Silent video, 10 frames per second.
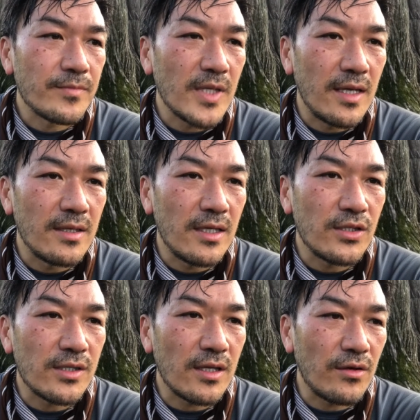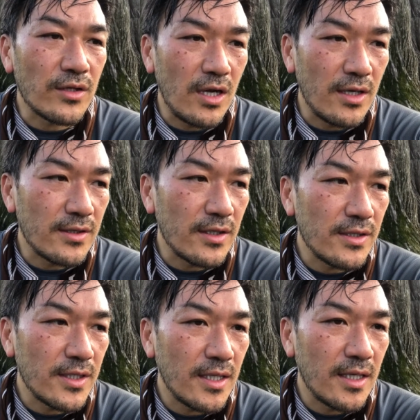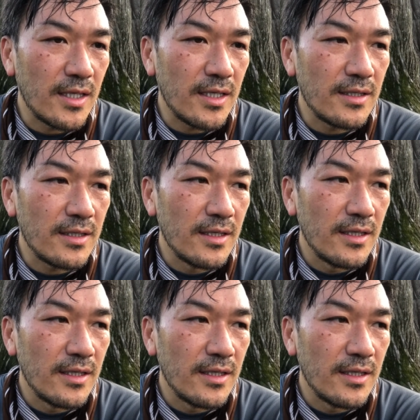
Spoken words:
and just other causes, and